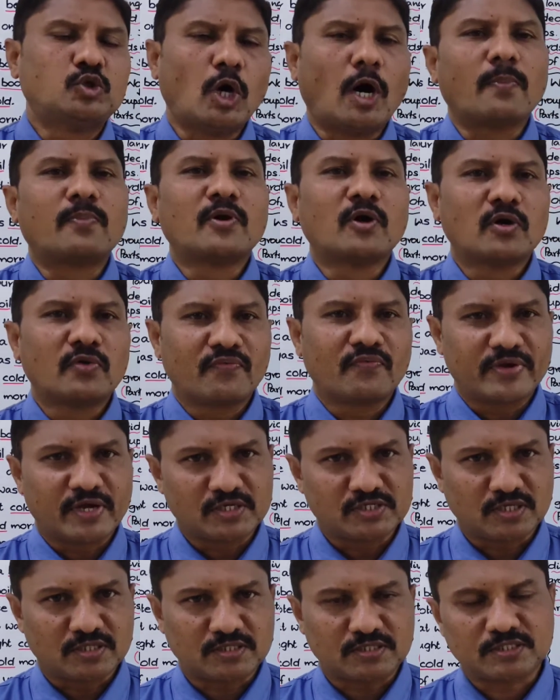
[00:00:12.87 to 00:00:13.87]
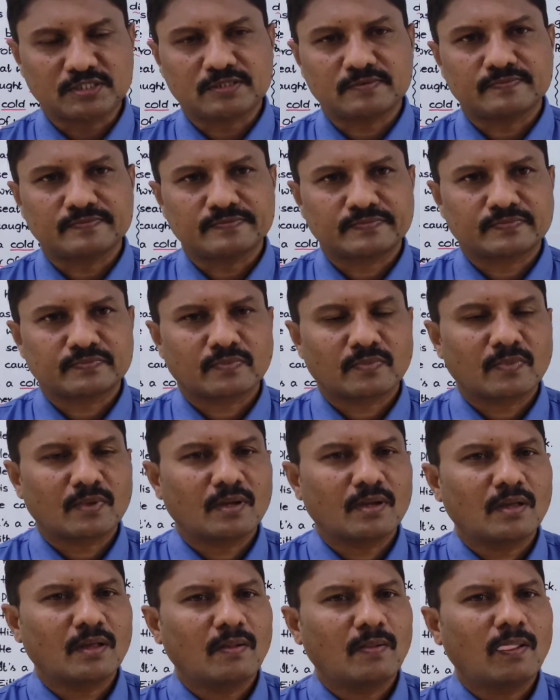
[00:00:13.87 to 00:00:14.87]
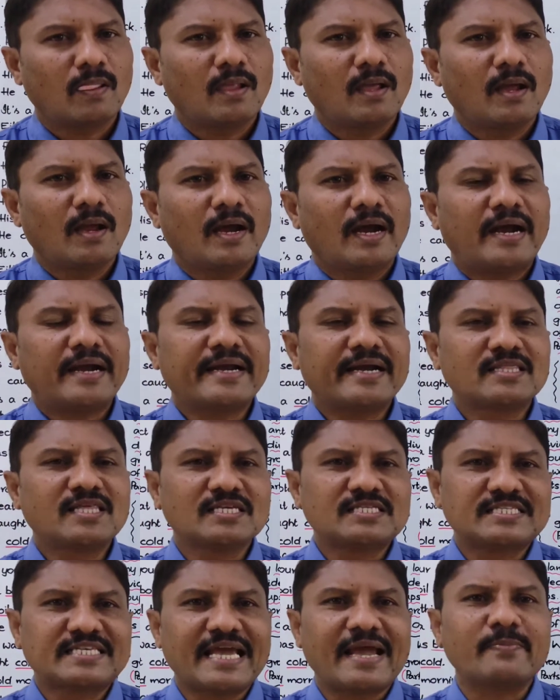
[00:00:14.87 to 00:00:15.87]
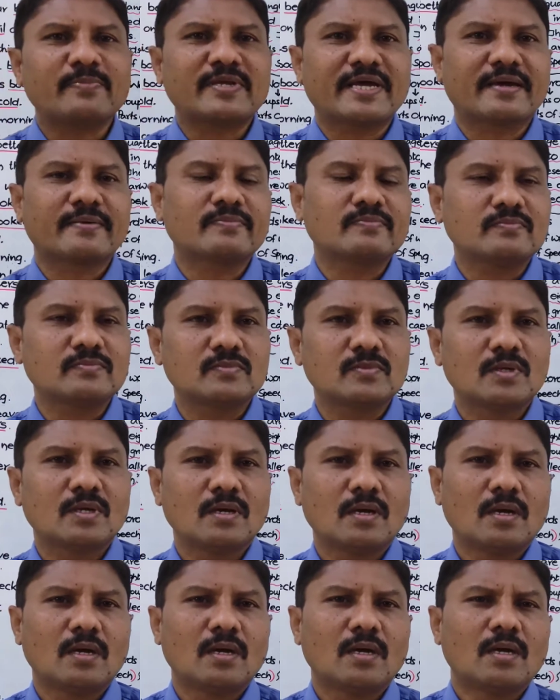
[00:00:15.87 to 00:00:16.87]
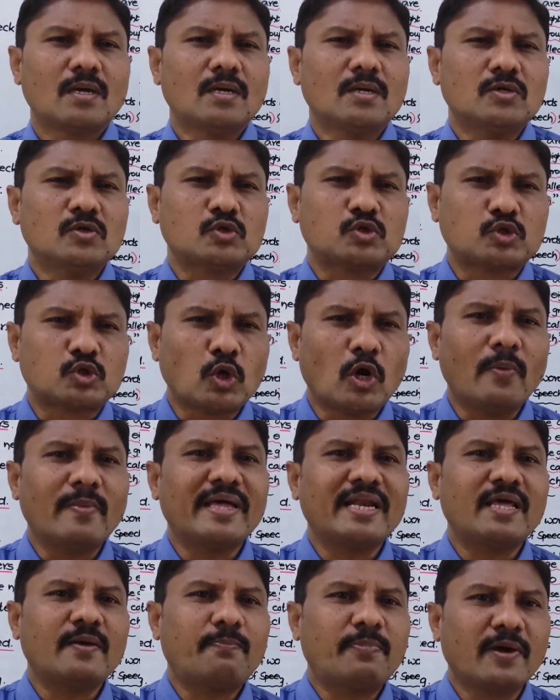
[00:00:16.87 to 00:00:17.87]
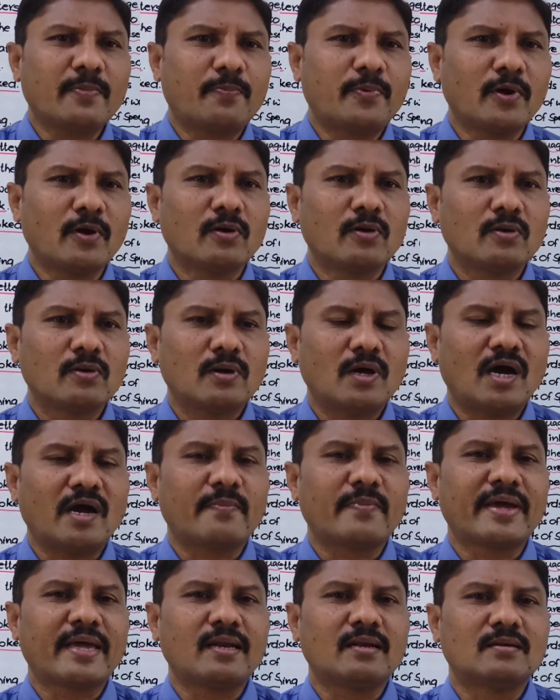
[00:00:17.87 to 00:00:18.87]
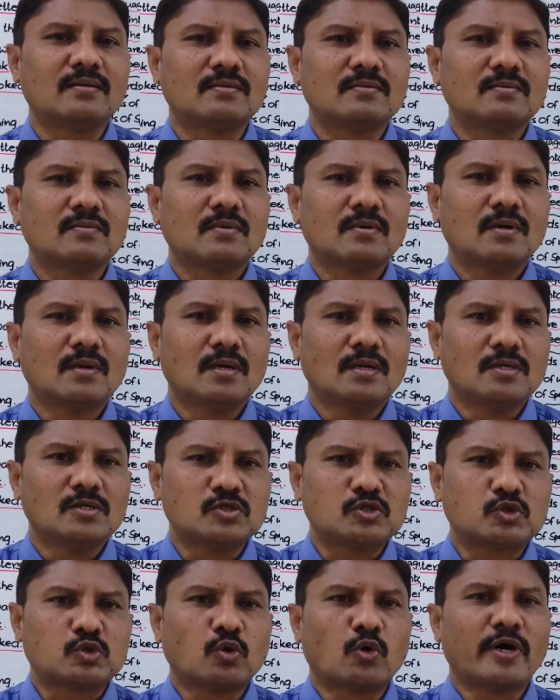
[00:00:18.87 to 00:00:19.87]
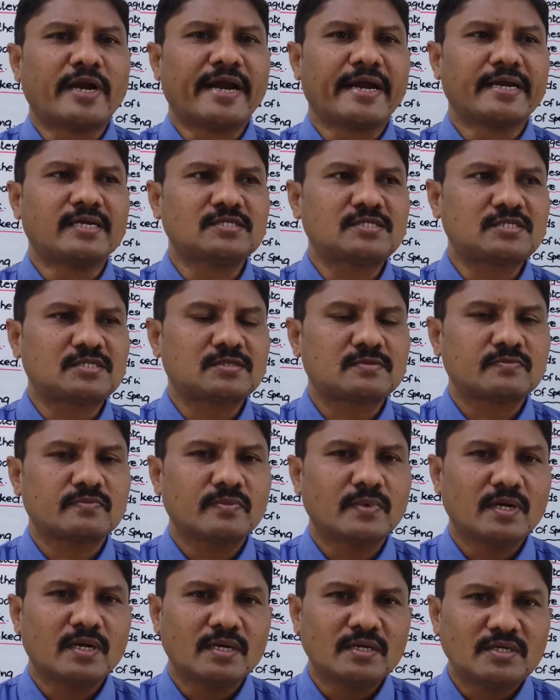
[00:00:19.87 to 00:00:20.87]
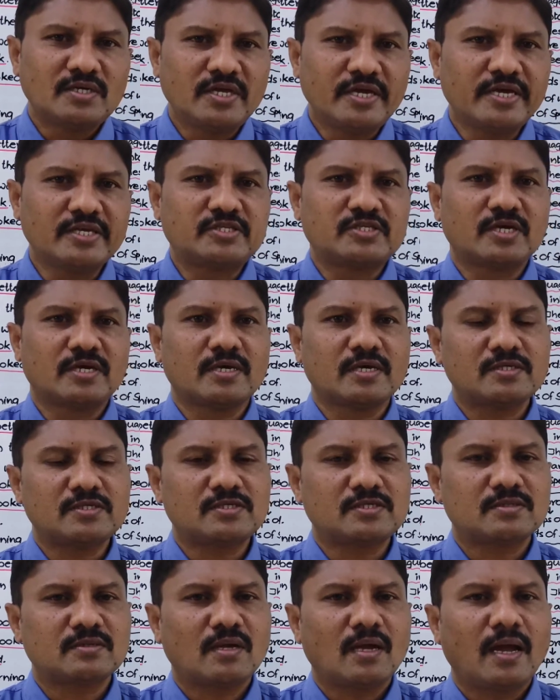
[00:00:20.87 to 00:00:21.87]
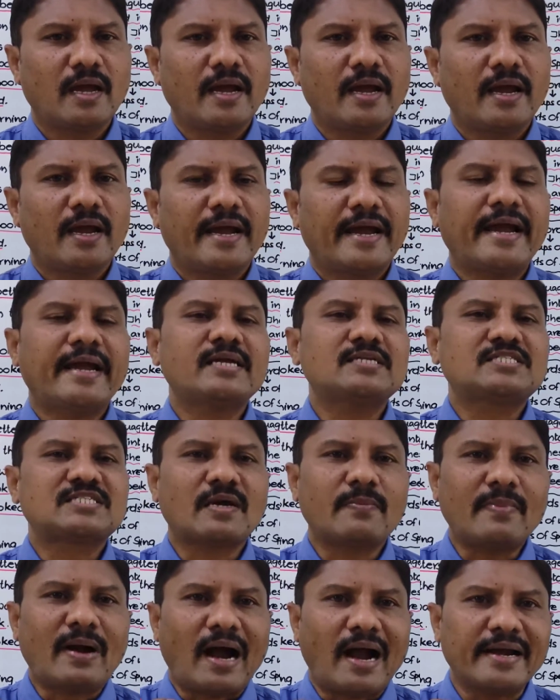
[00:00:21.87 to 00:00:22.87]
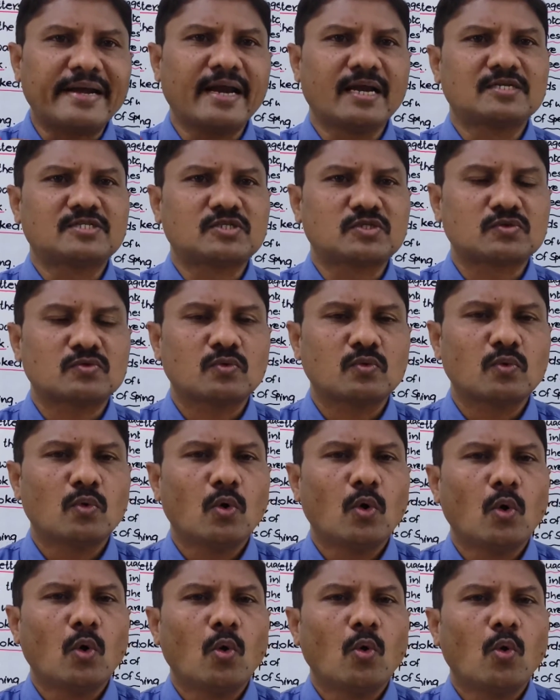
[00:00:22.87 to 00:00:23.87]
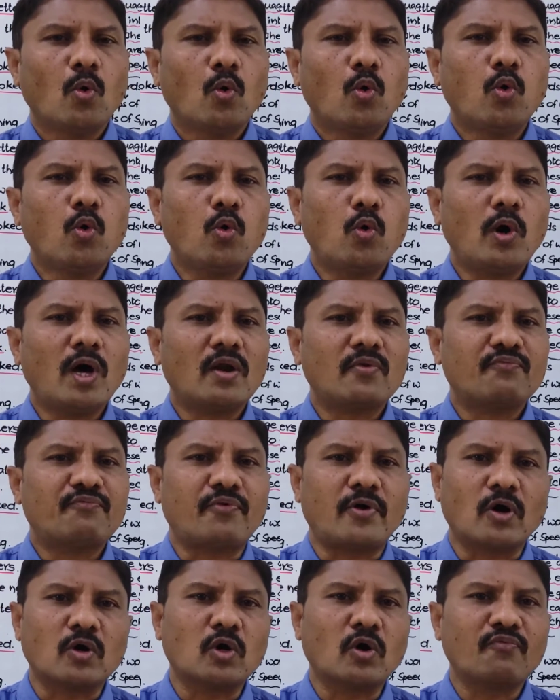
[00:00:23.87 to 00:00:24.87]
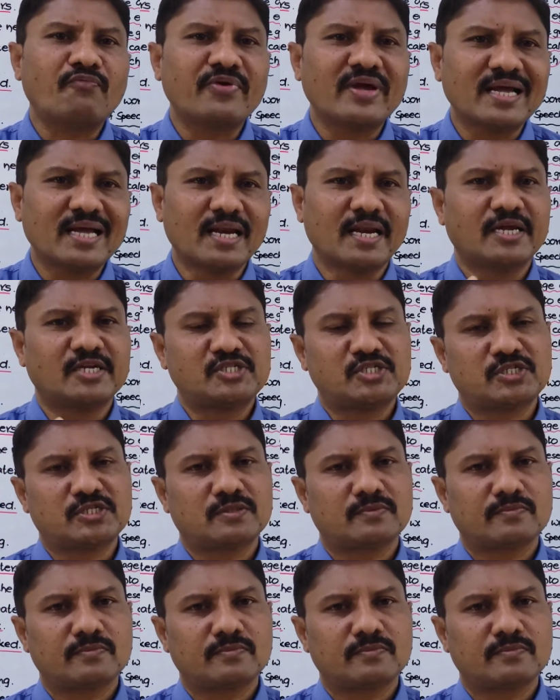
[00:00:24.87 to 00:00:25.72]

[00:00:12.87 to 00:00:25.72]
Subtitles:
job notifications. And at the same time, so many people, students, teachers, and some adults who are fond of English,